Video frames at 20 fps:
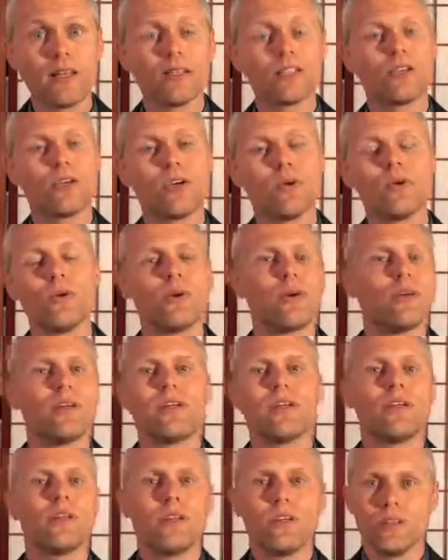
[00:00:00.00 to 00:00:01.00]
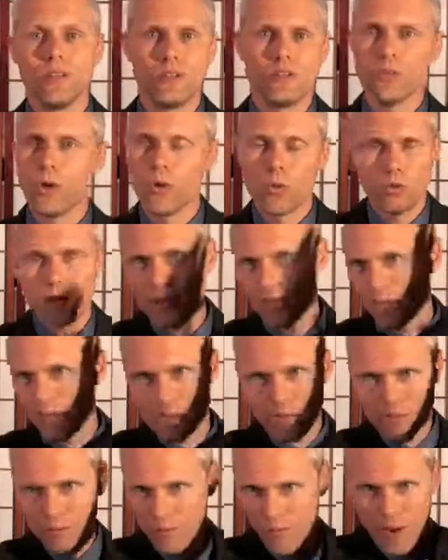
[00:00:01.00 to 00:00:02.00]
So you don't
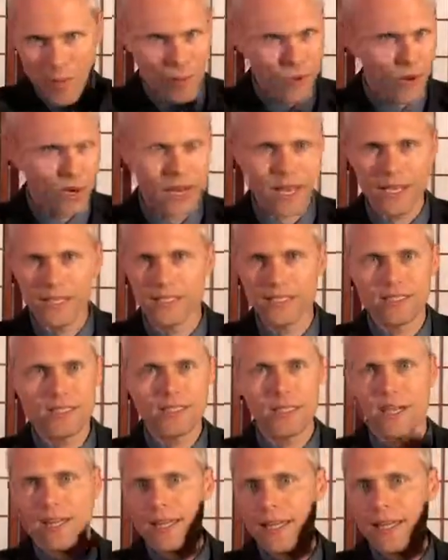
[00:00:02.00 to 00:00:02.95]
memorize